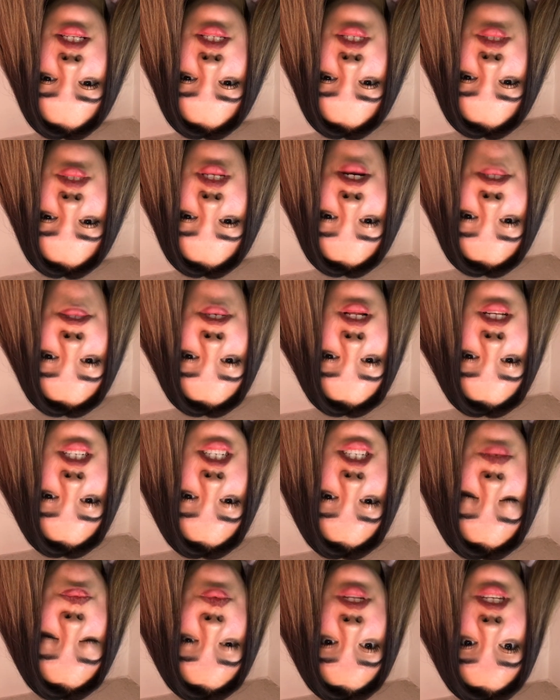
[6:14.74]
Do not fall
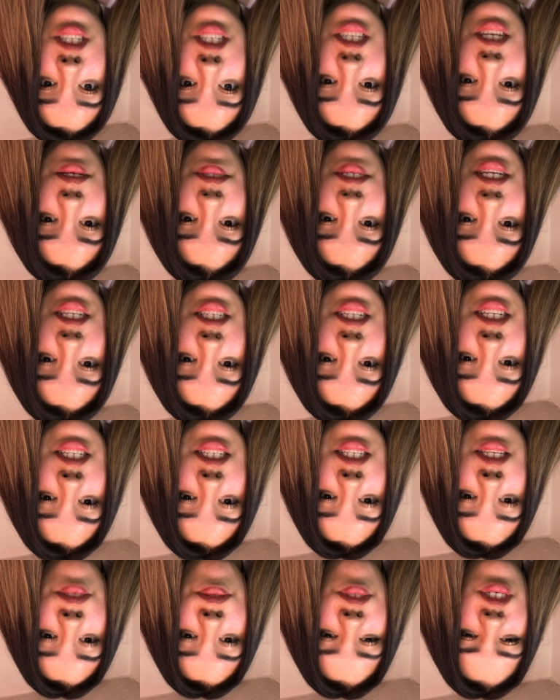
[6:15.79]
asleep with the TV since
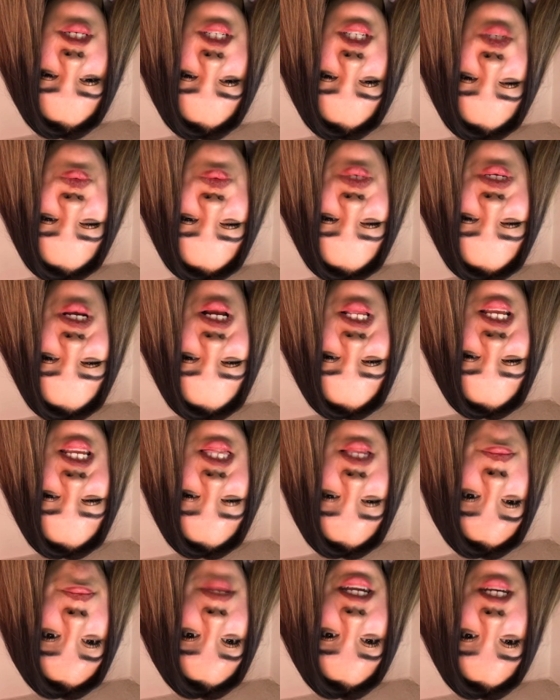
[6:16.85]
the voices will not let
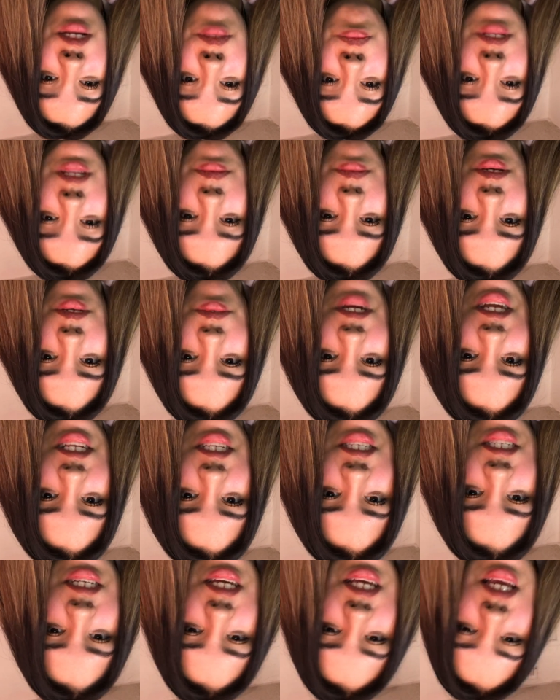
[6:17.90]
the mind completely
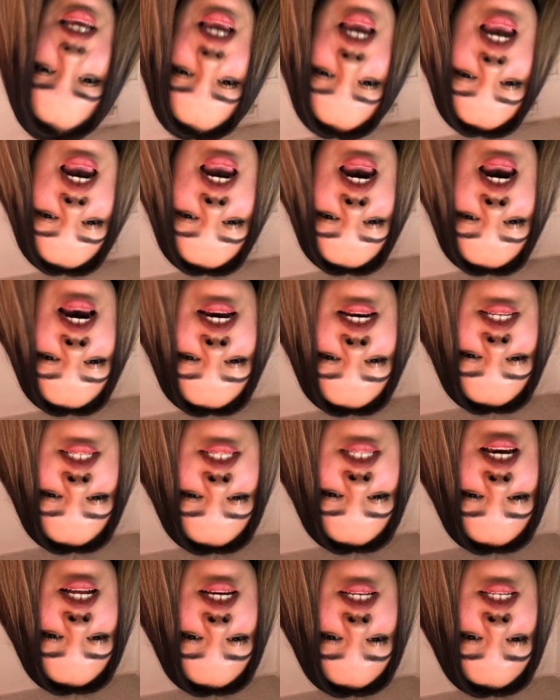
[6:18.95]
rest.
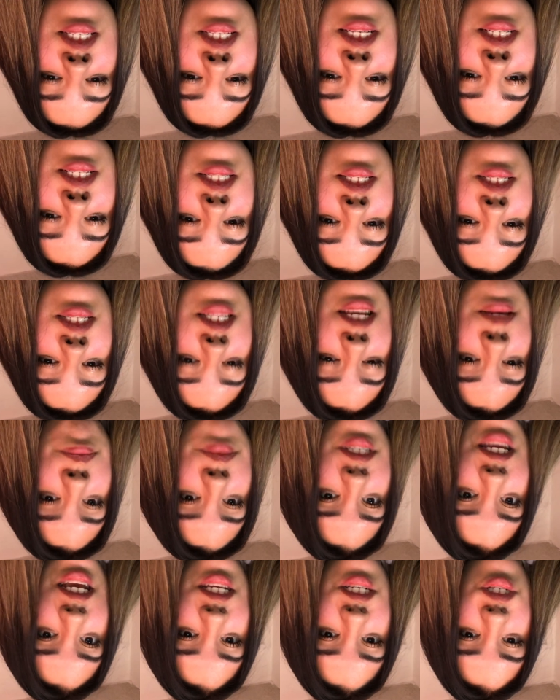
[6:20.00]
Set a sleep
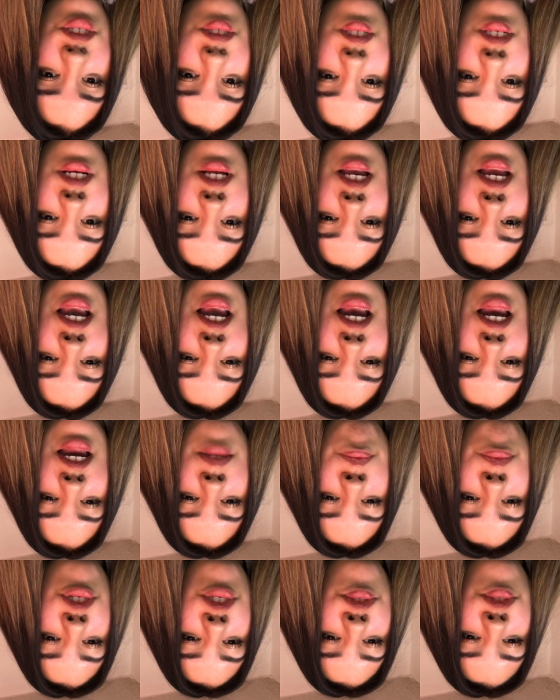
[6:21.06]
schedule
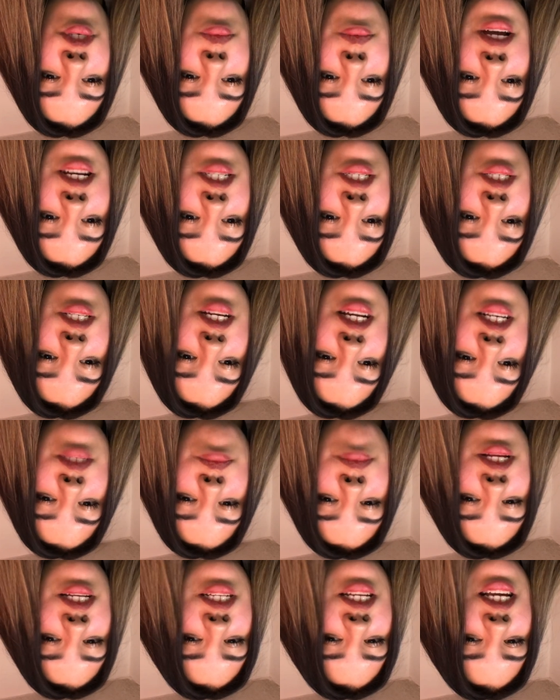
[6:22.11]
and perform exercise,
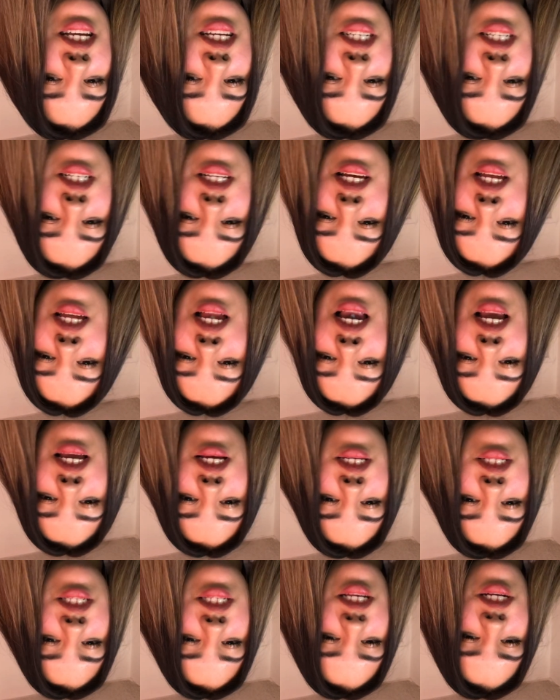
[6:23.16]
meditation, and
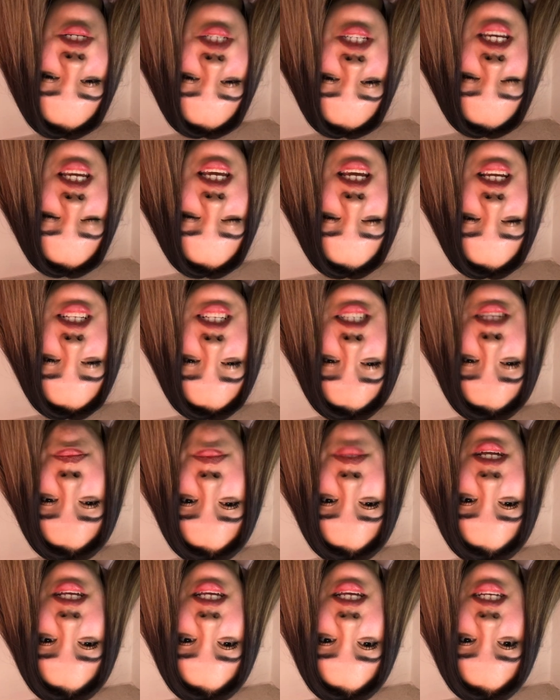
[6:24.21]
consider taking sleep
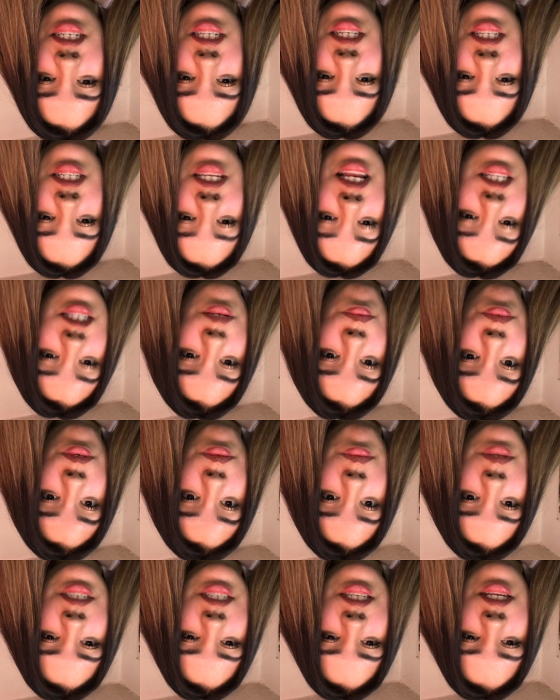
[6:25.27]
medications and
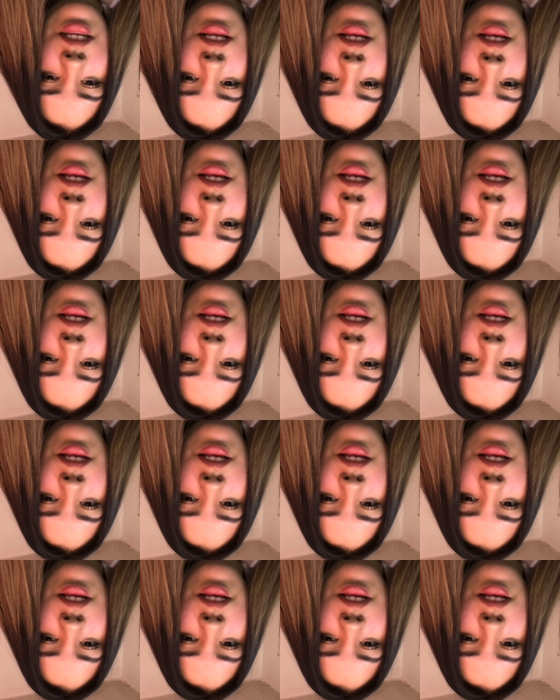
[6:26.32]
supplements.